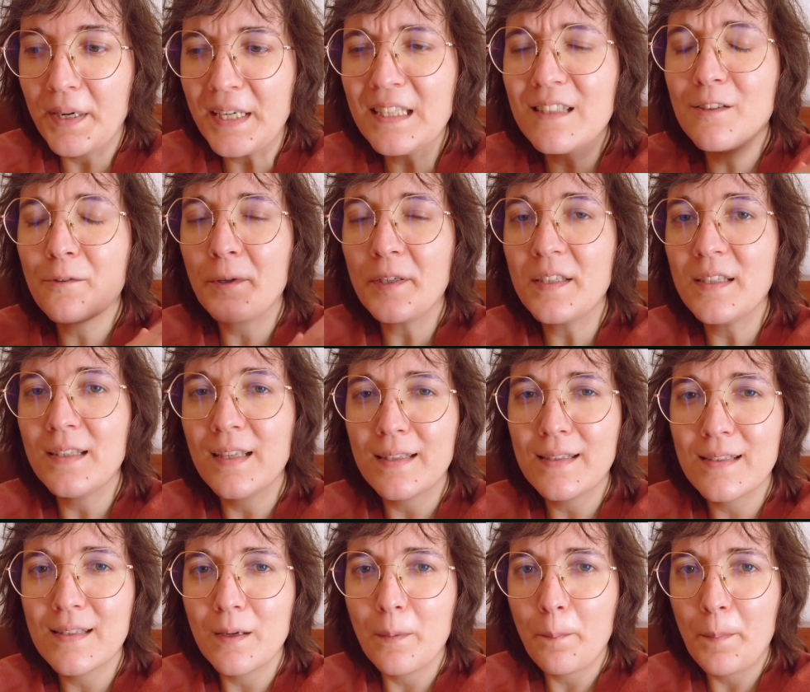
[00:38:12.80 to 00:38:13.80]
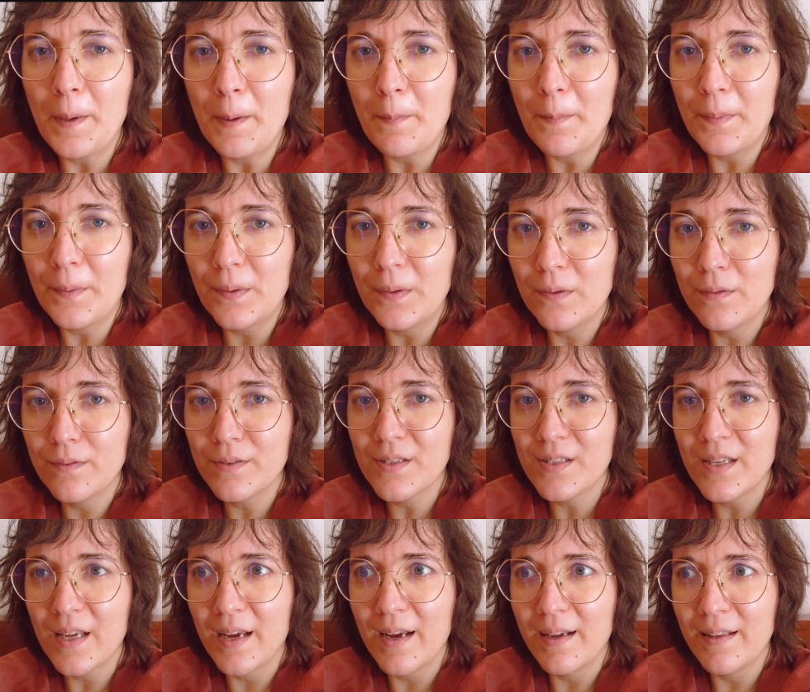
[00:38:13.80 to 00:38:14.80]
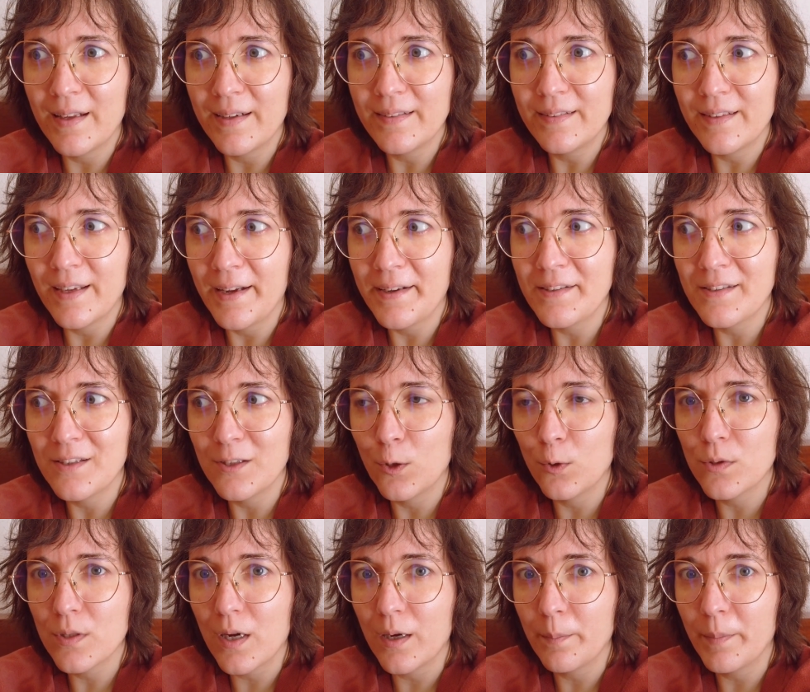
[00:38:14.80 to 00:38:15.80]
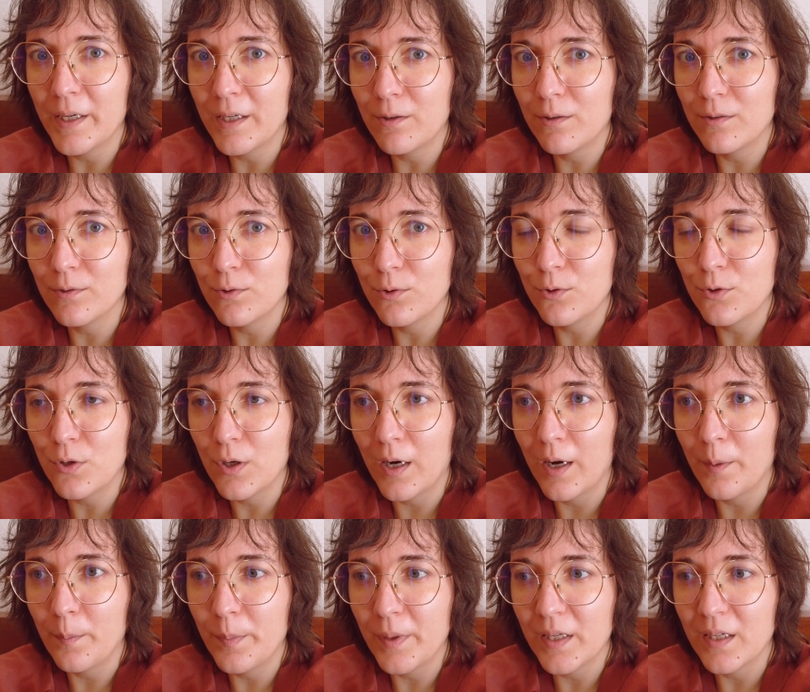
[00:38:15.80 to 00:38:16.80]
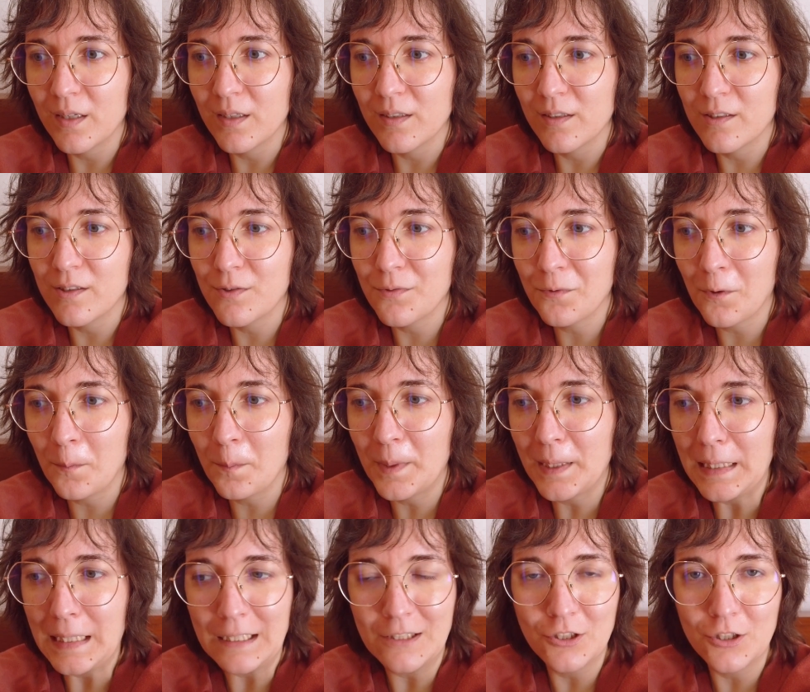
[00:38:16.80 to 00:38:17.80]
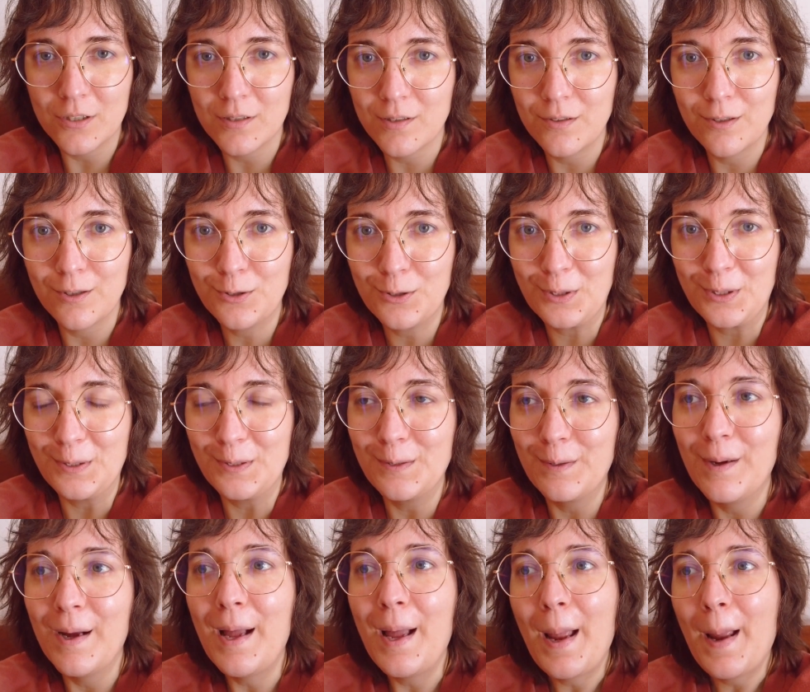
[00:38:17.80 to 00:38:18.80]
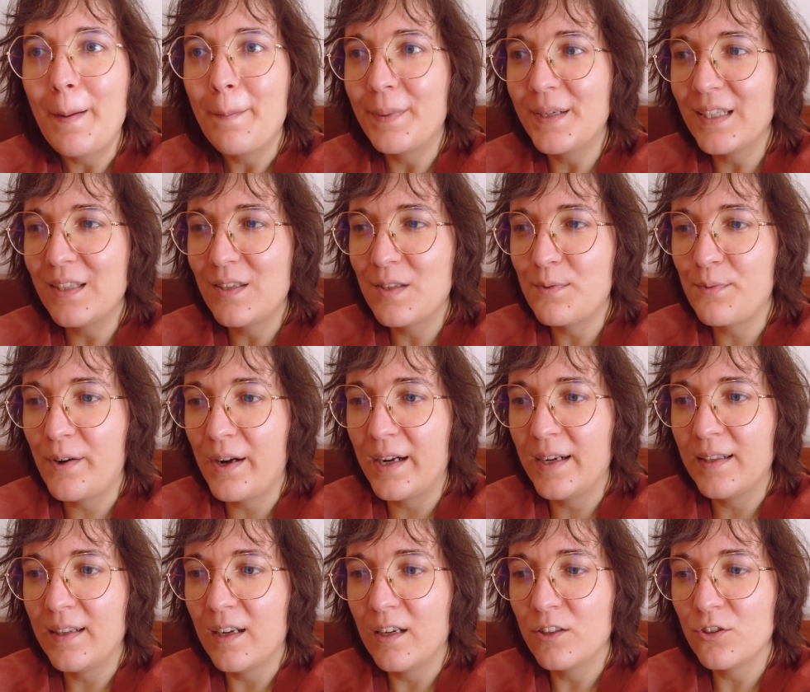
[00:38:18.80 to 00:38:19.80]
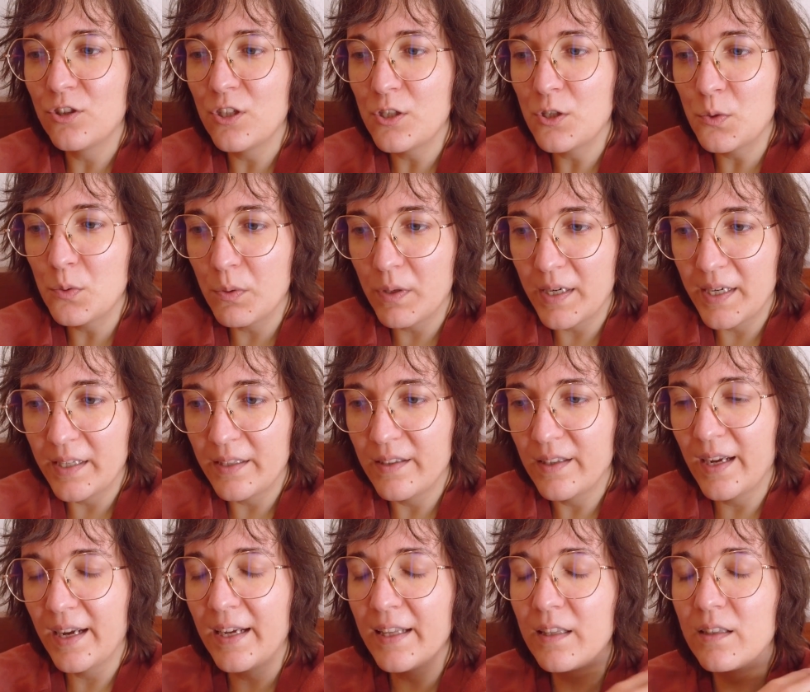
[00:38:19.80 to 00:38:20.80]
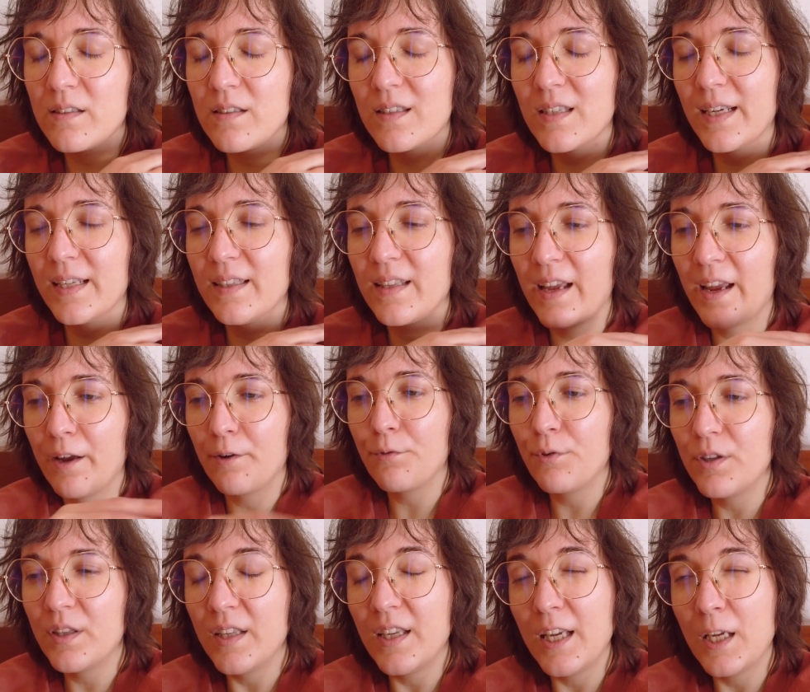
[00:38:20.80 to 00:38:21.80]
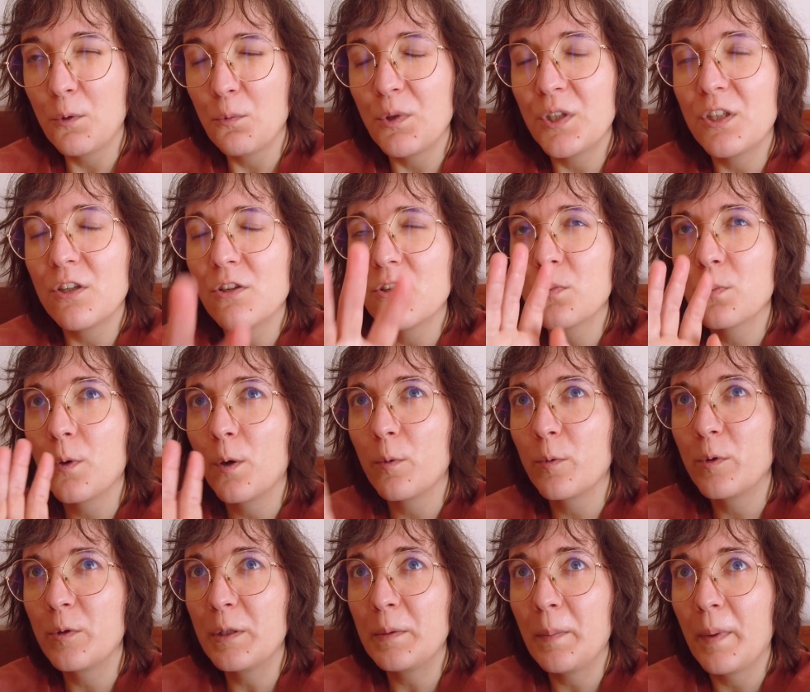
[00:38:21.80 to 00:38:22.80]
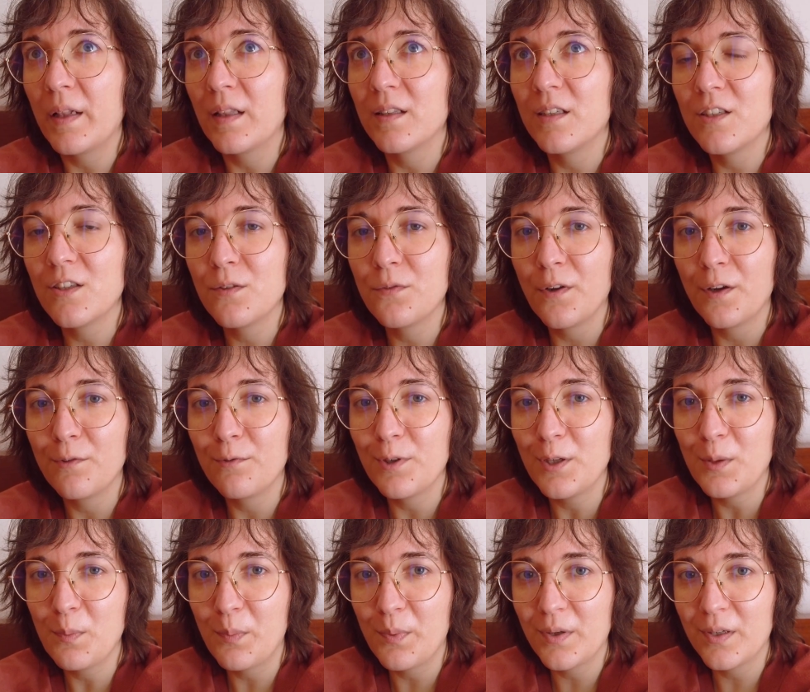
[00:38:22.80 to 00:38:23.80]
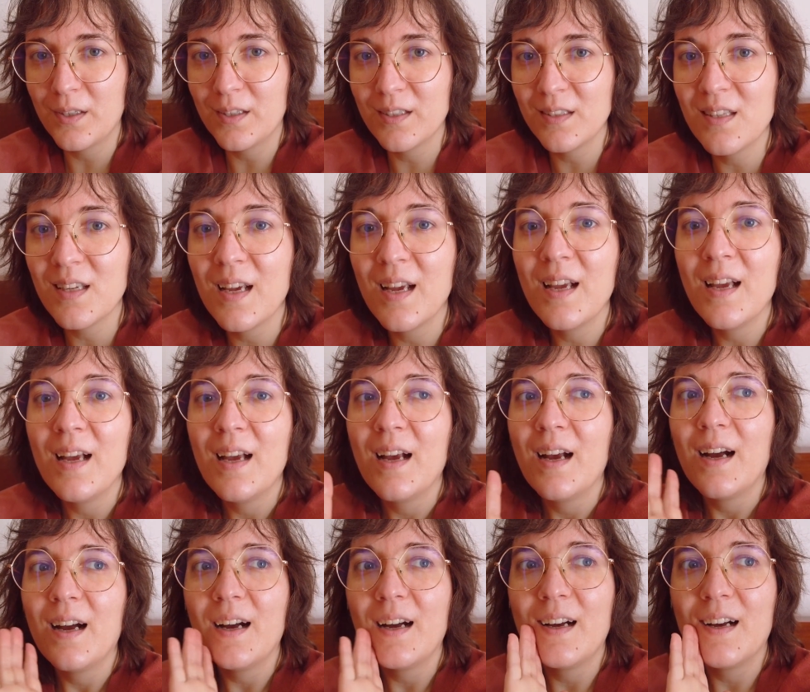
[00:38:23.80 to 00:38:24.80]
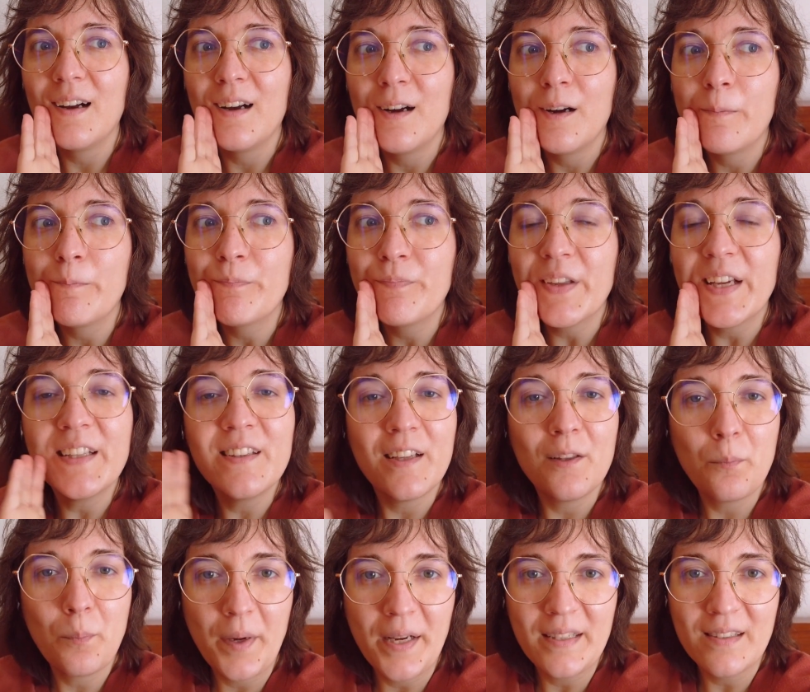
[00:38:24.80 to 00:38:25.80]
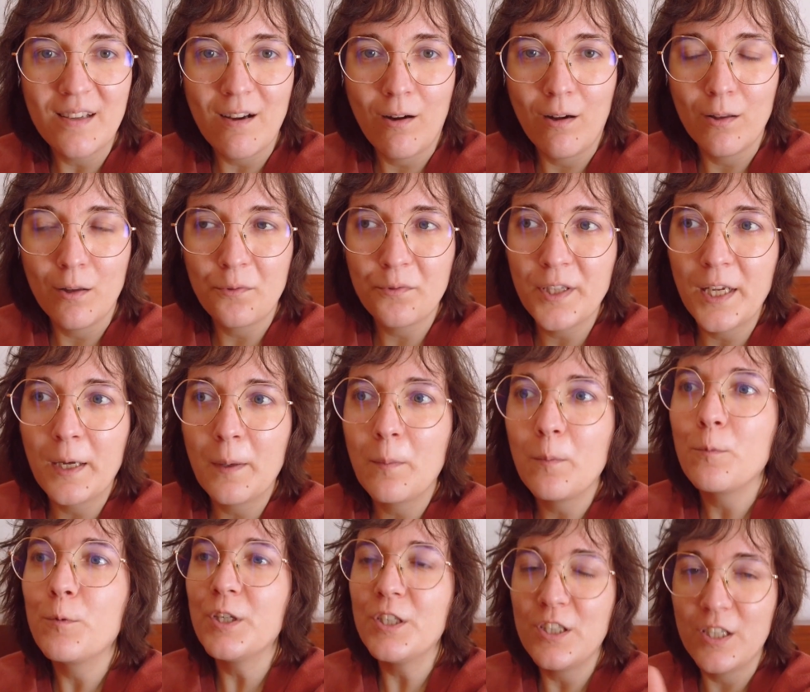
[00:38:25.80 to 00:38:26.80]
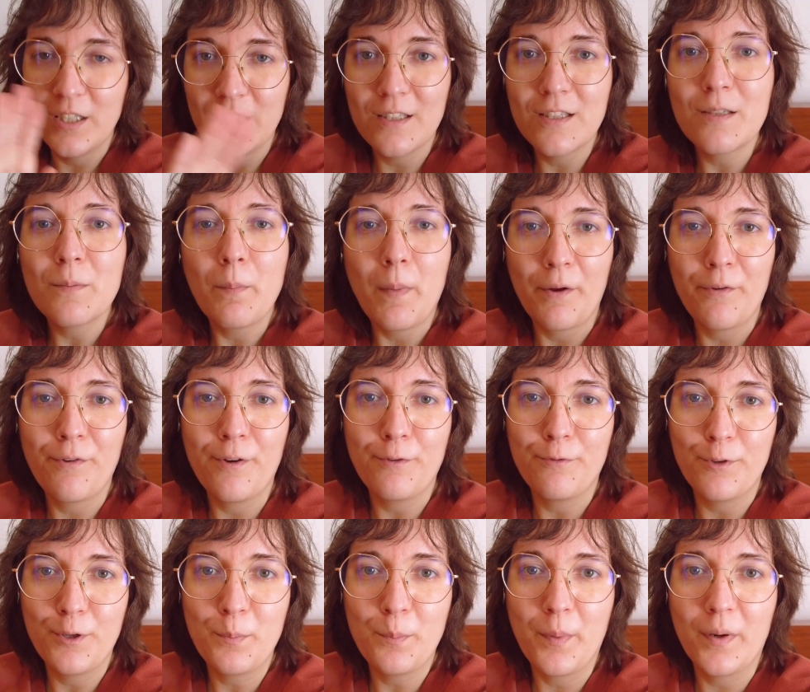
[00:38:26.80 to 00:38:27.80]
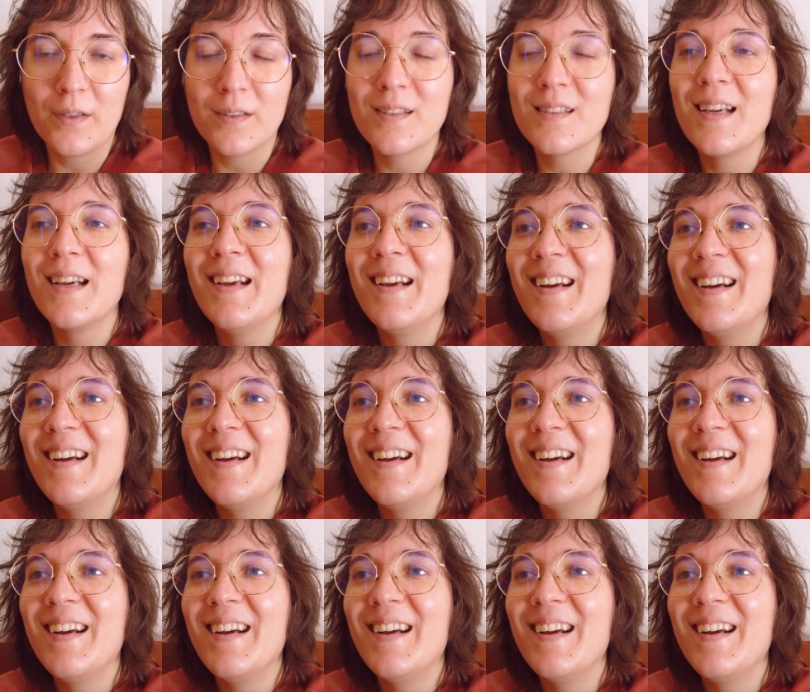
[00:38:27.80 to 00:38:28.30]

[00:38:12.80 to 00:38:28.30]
But it's crazy that some people say that it takes no time at all to dry, because for me that's just not true. But it's fine, I'll just wait and sand everything, which is probably my least favorite part, and then paint all of them, which is my favorite part.